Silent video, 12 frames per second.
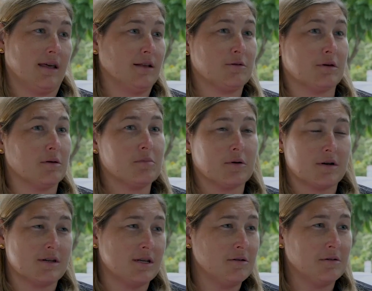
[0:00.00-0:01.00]
I think it's really
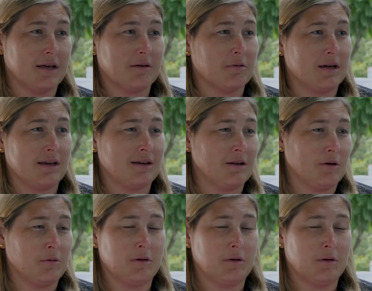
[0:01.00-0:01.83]
important too. Like, we, you know,